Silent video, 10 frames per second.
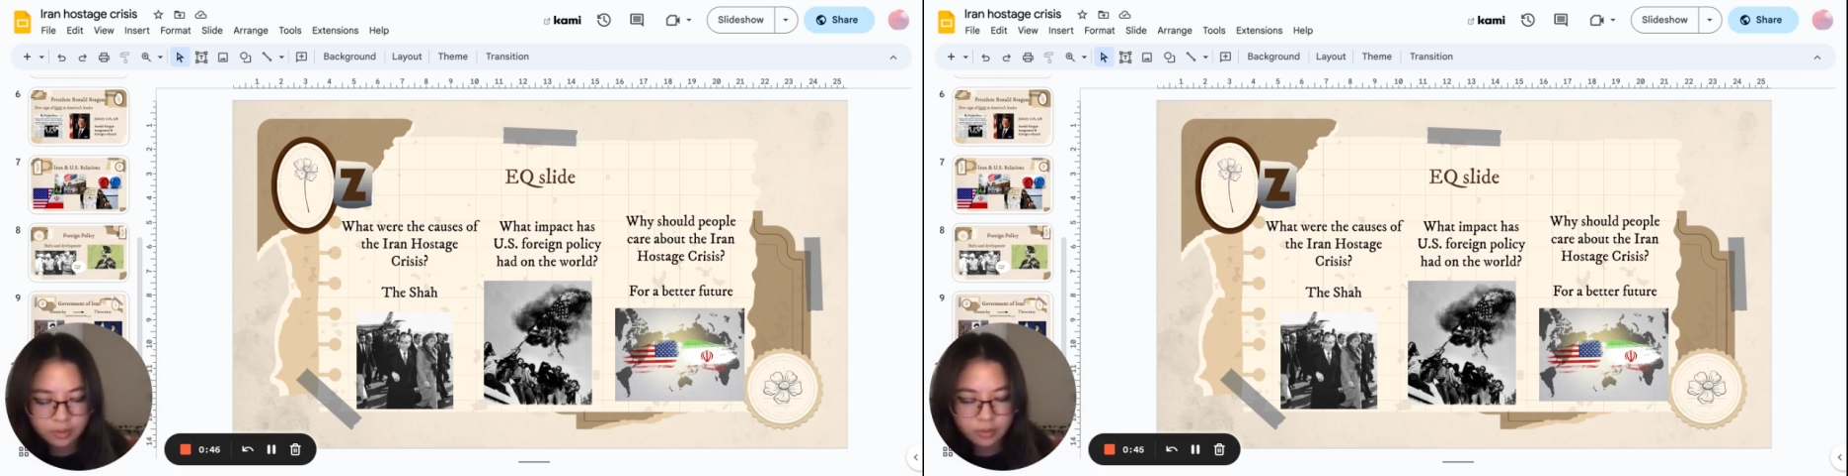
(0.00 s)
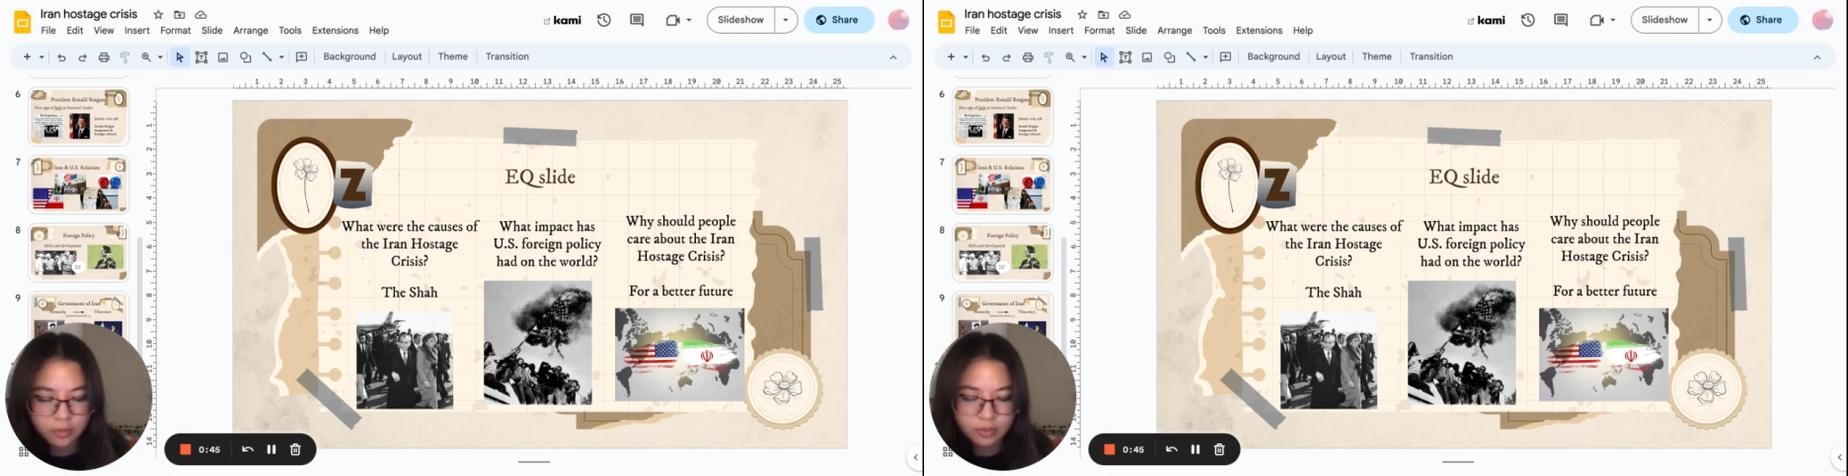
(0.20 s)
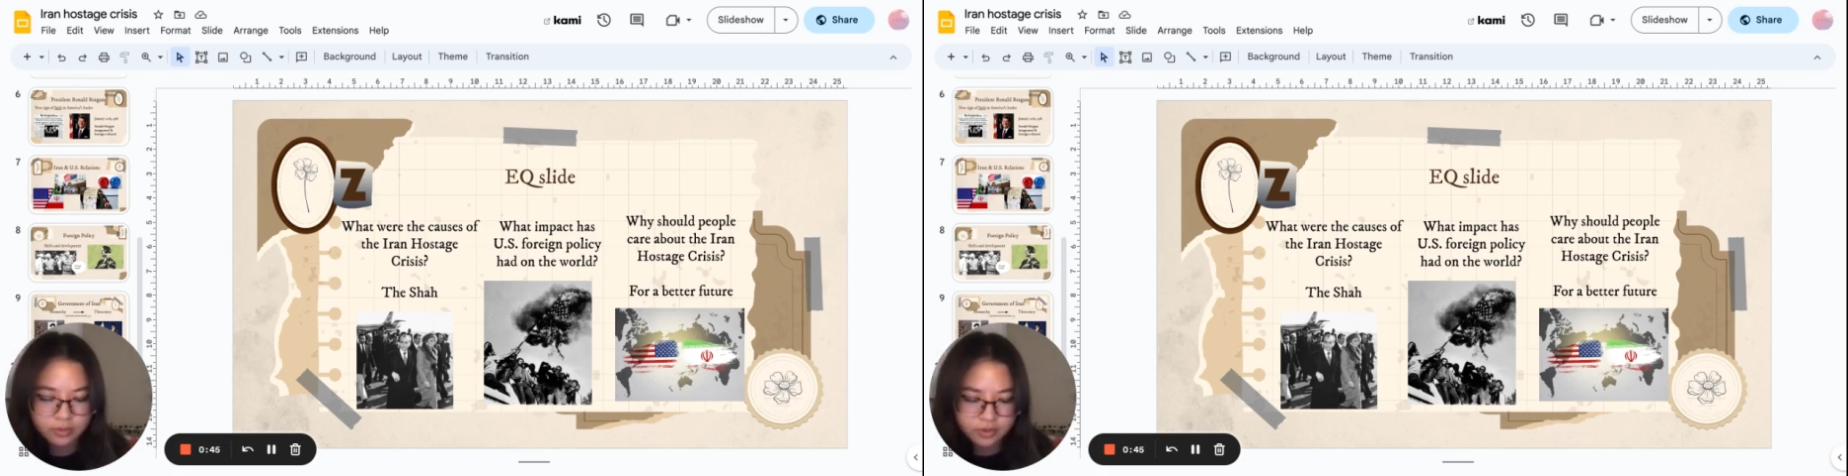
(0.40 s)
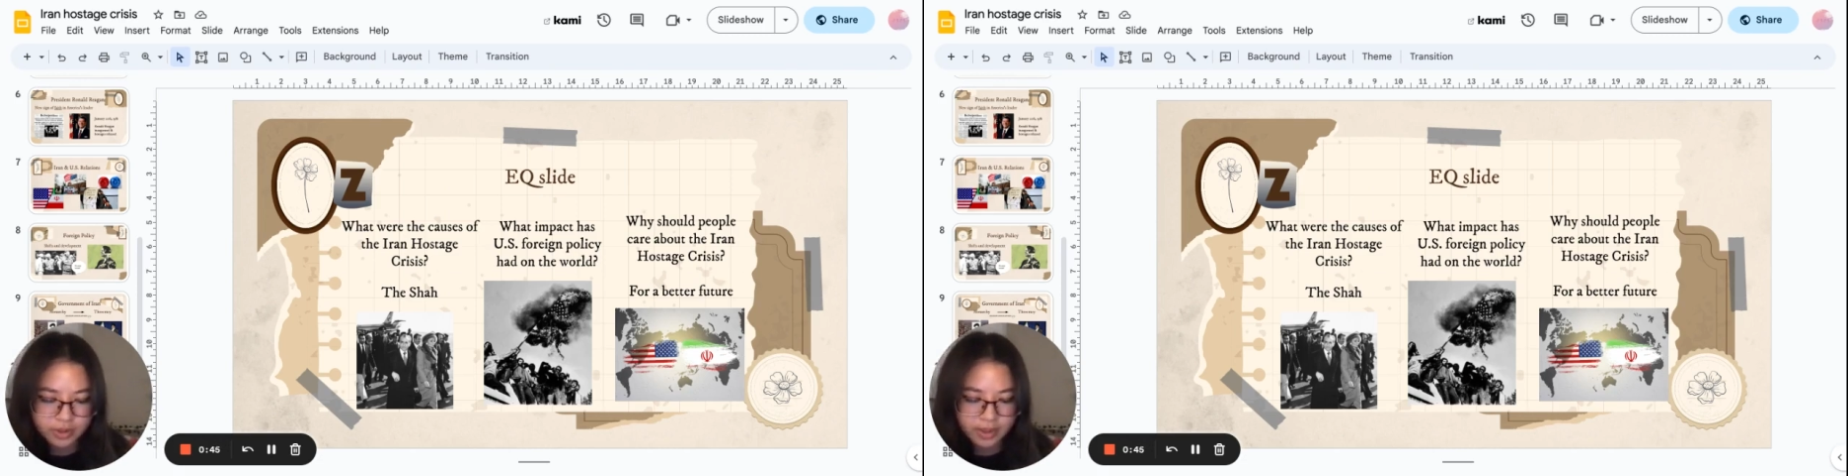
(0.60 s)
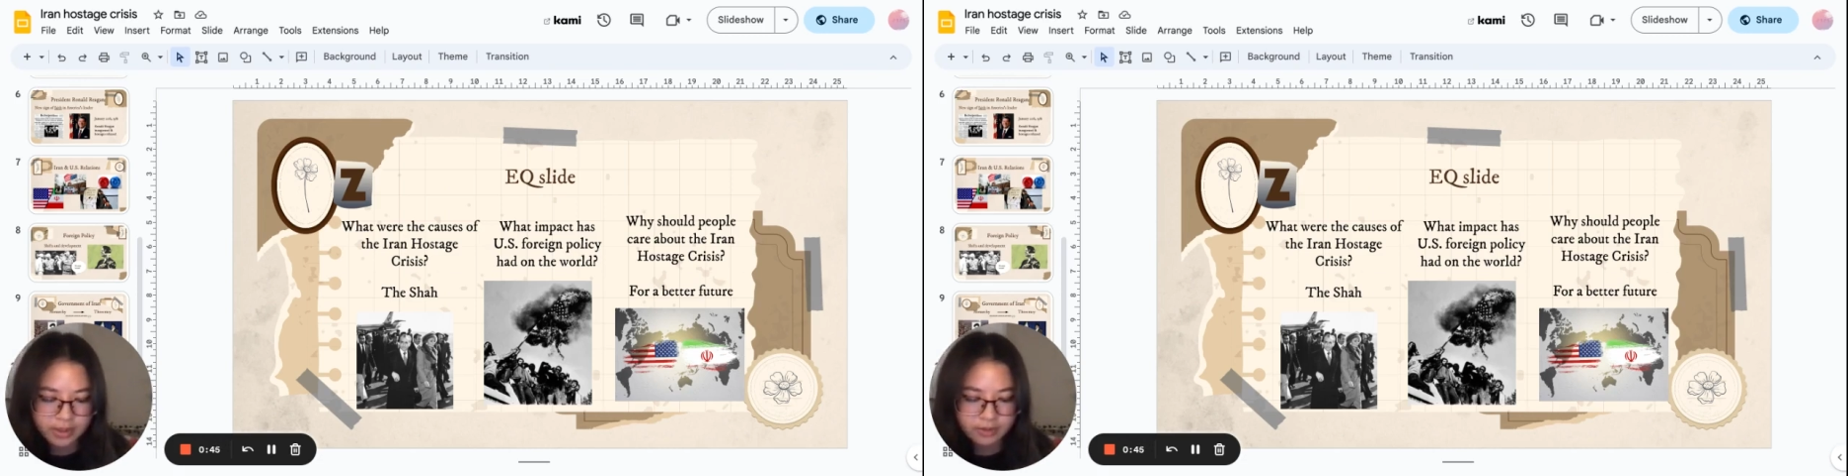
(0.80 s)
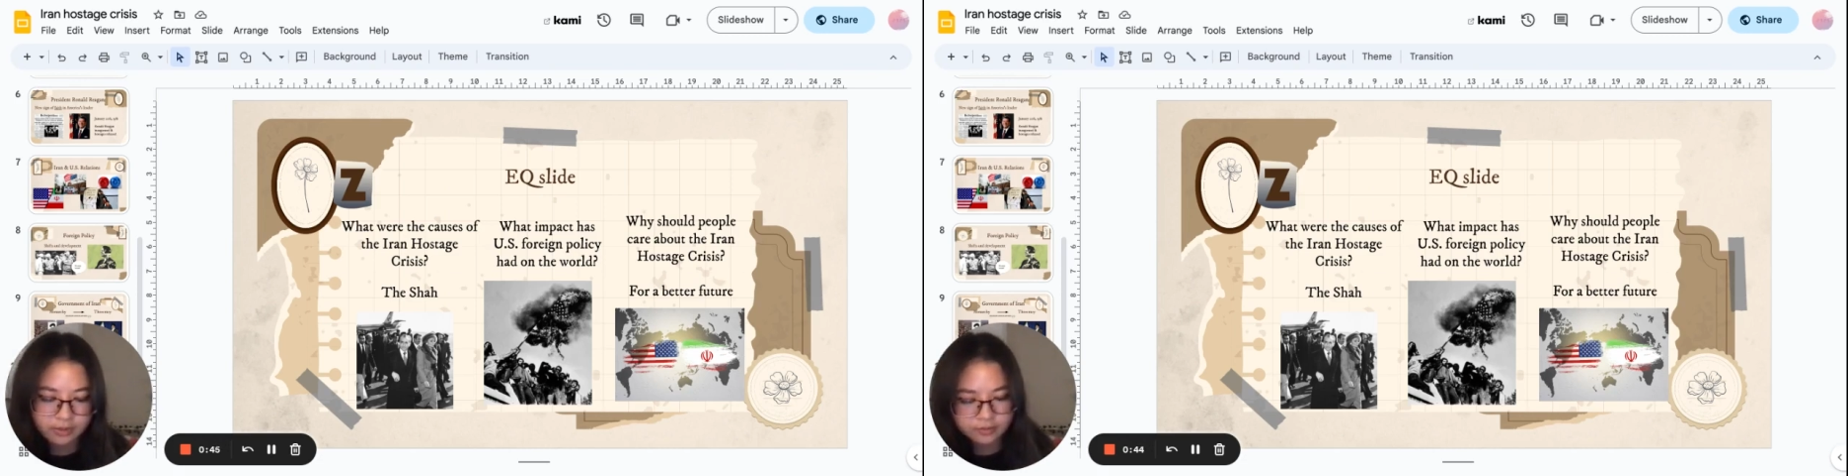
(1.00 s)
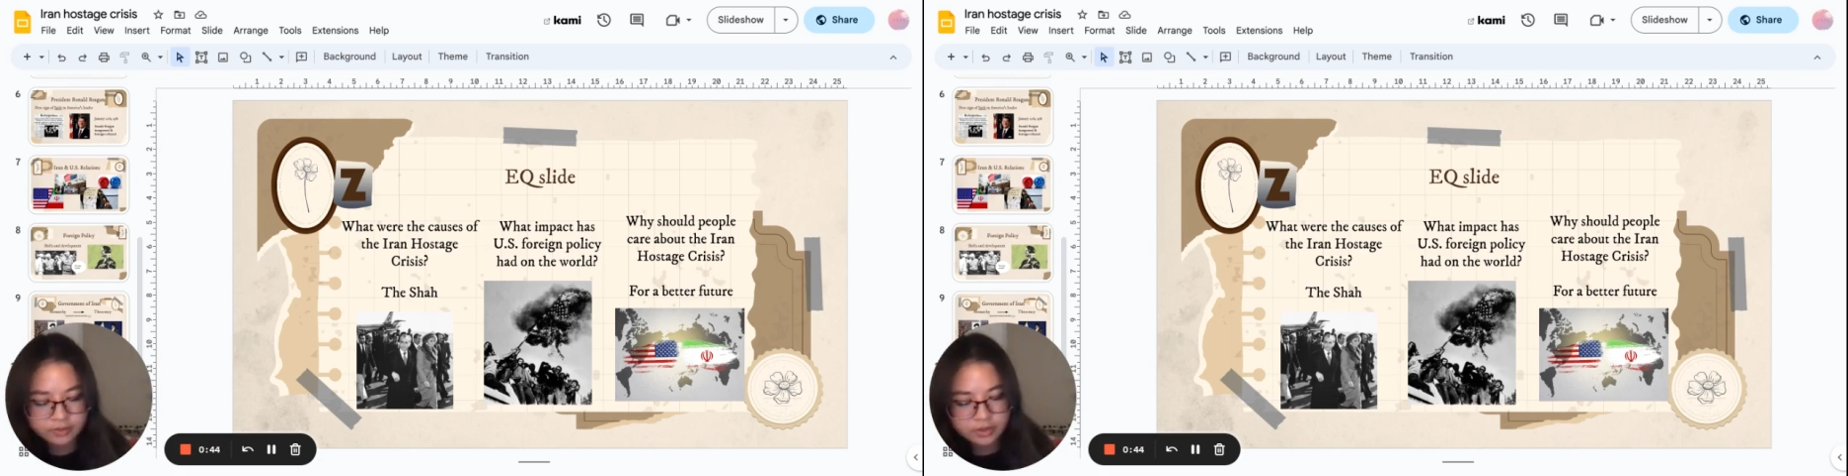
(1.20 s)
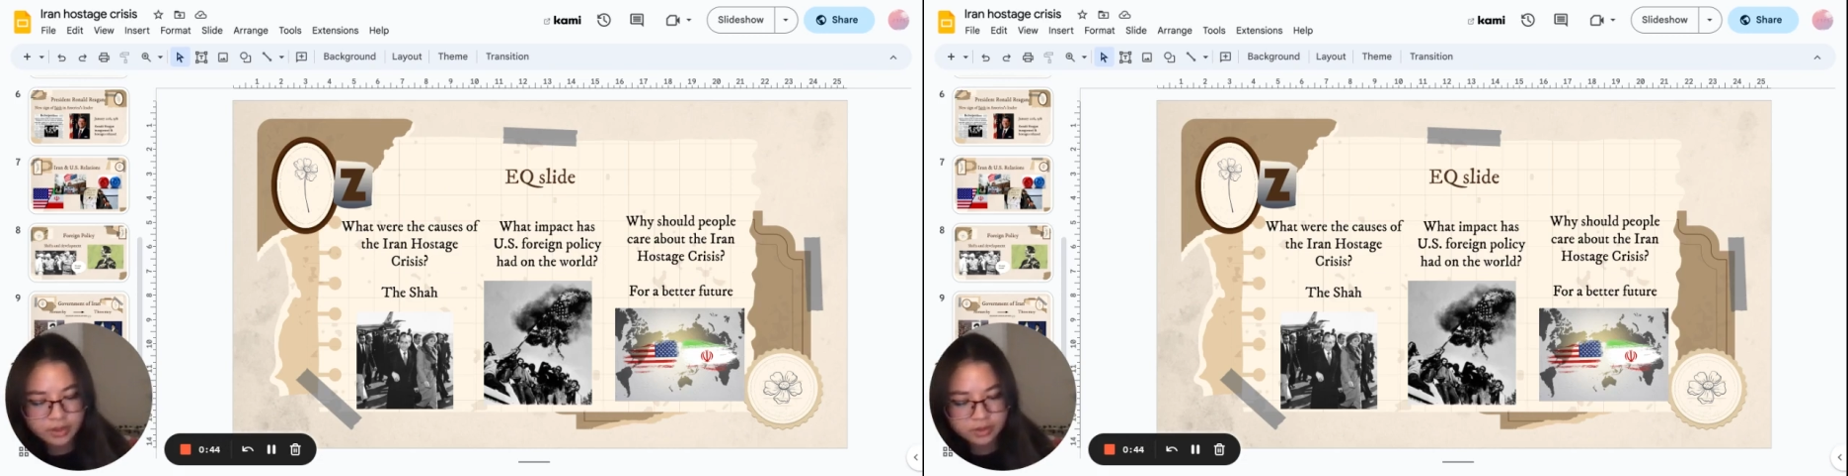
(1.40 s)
global trade and